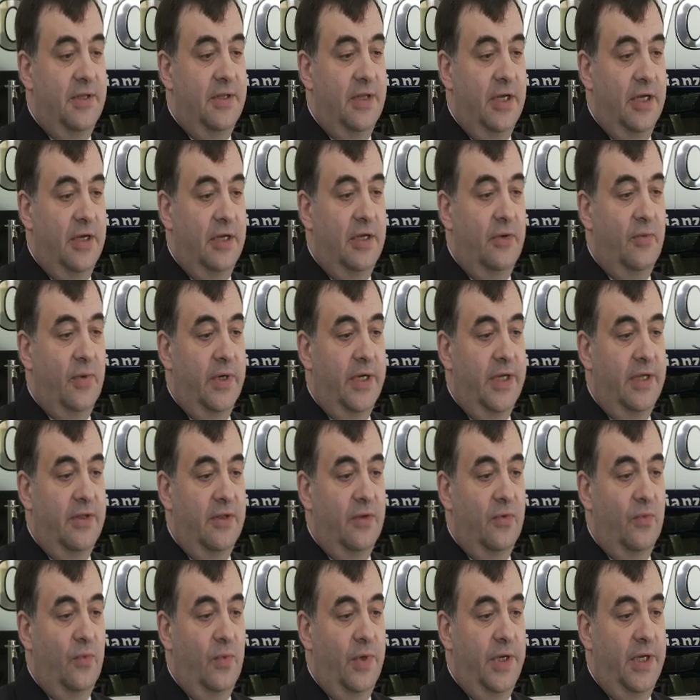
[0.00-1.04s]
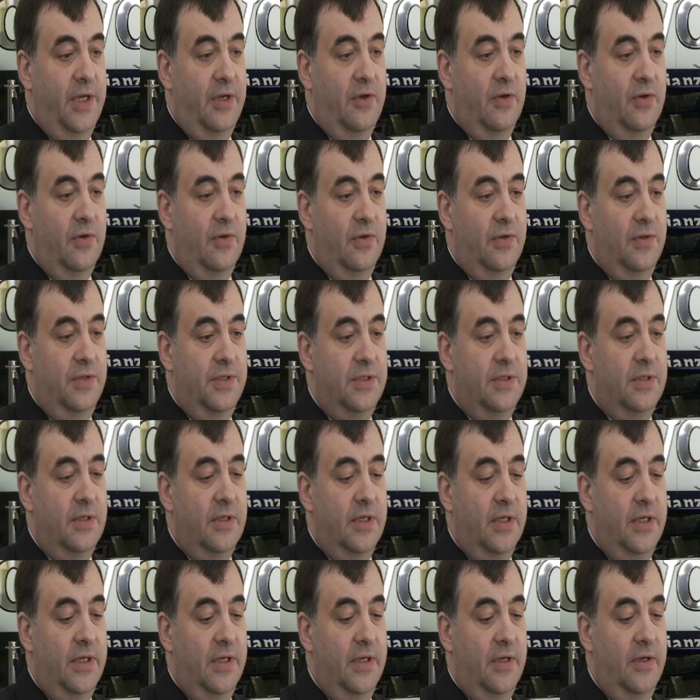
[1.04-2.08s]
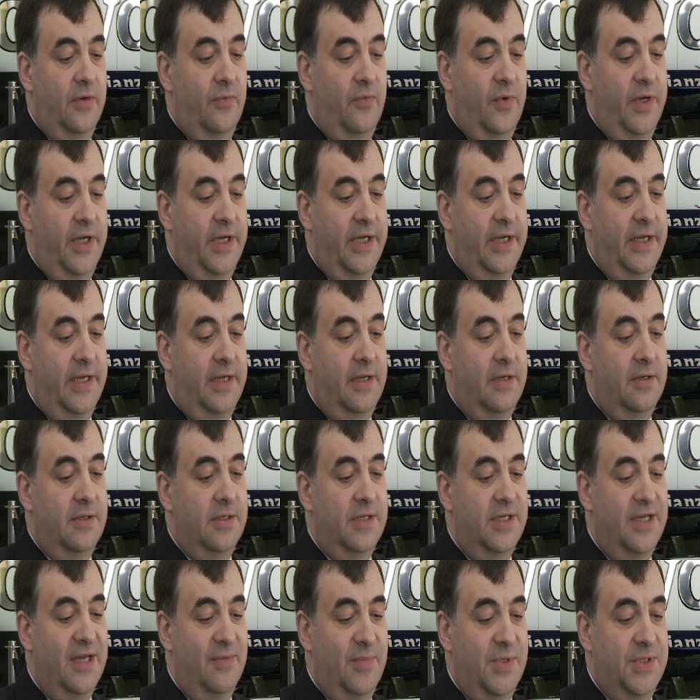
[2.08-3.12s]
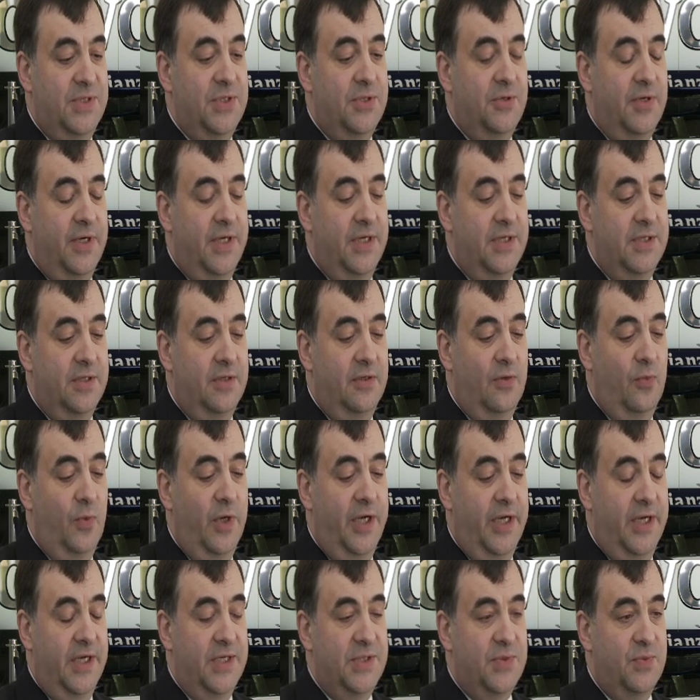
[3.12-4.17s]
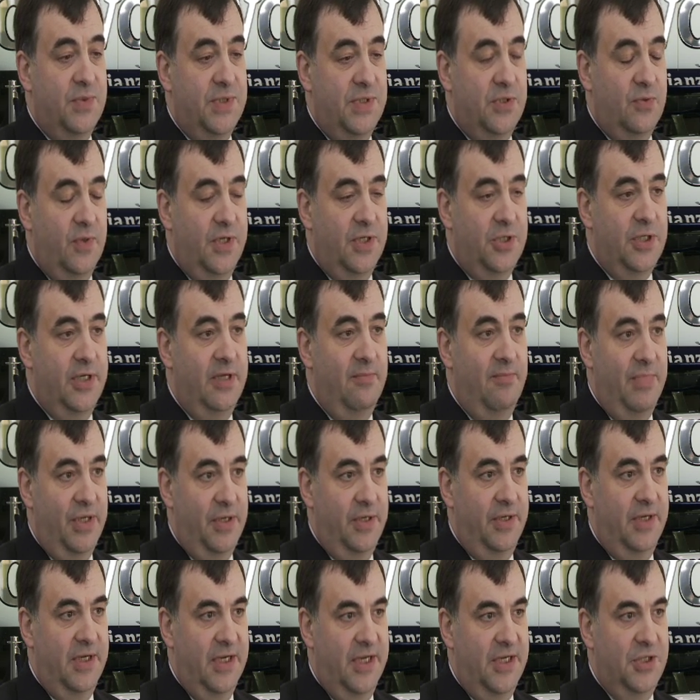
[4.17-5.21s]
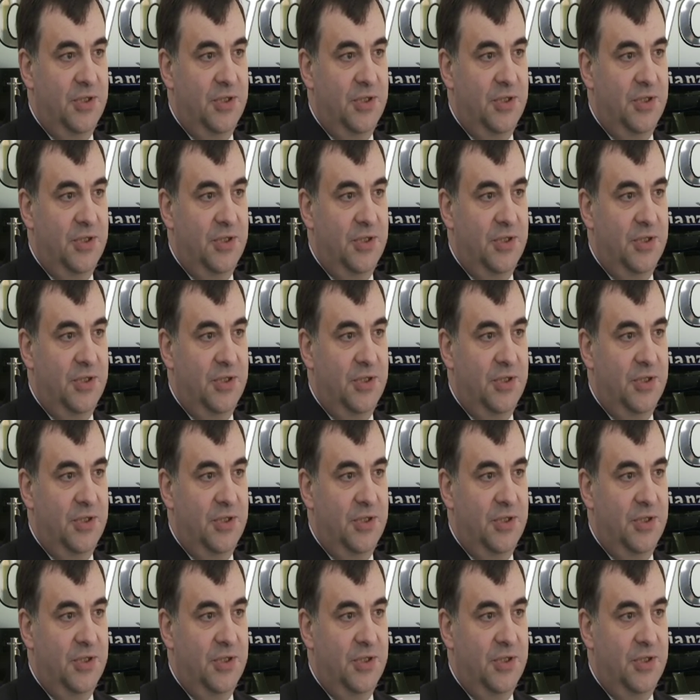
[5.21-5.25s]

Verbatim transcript: that the only way that we could really demonstrate our wares was to actually build an